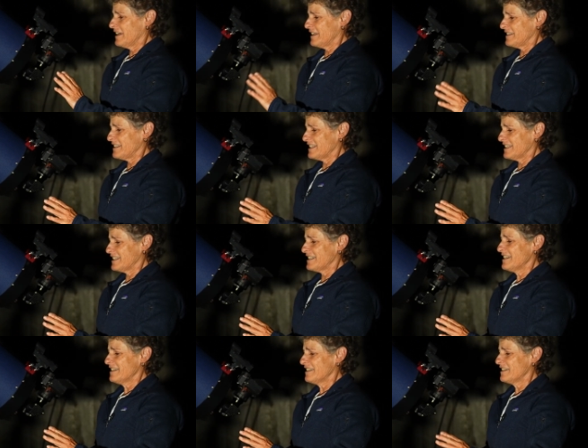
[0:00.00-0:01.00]
And
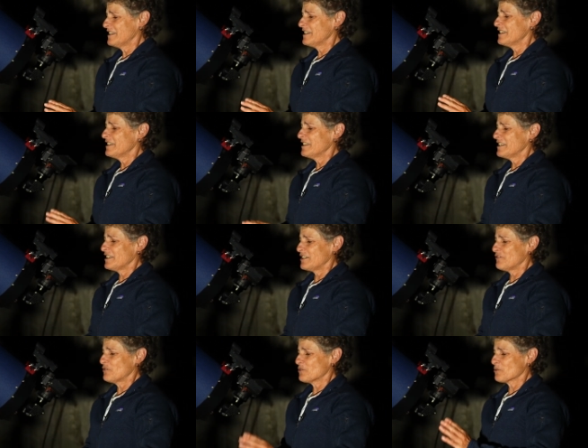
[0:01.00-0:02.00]
then
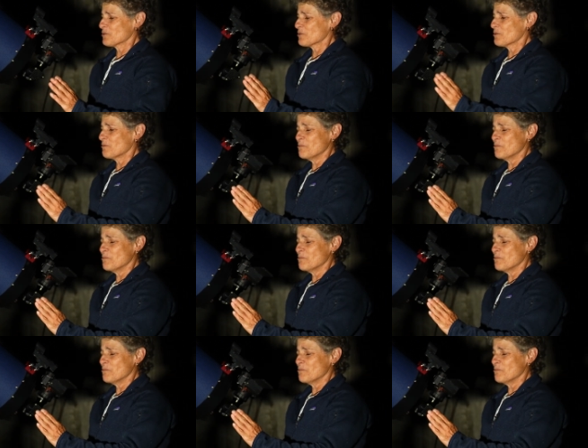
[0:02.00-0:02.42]
if you're